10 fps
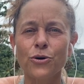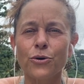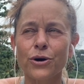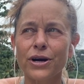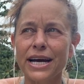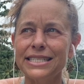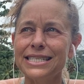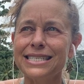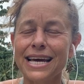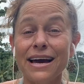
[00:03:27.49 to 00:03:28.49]
or I
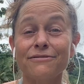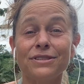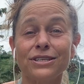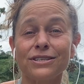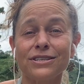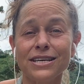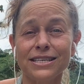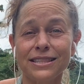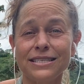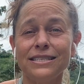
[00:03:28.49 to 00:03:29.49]
didn't have the
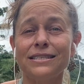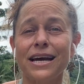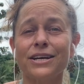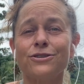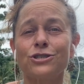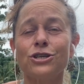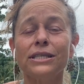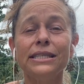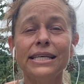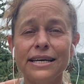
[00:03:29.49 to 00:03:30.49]
desire to
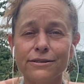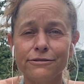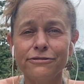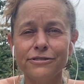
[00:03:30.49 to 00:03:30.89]
live,